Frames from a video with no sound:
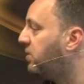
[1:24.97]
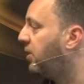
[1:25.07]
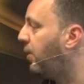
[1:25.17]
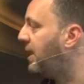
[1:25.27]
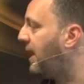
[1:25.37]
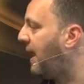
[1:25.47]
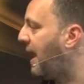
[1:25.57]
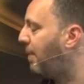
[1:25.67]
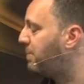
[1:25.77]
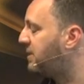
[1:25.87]
So in our
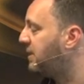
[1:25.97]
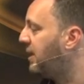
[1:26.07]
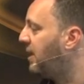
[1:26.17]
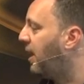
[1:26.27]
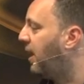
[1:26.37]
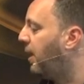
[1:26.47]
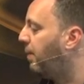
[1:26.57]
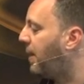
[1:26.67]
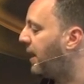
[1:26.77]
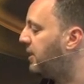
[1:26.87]
labs
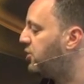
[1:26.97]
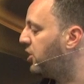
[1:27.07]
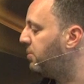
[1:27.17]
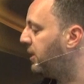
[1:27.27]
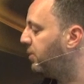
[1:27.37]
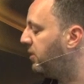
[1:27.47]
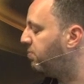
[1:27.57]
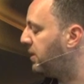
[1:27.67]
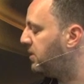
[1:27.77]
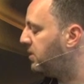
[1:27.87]
back in Germany,
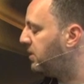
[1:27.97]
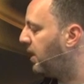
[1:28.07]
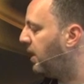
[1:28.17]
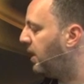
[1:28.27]
we've been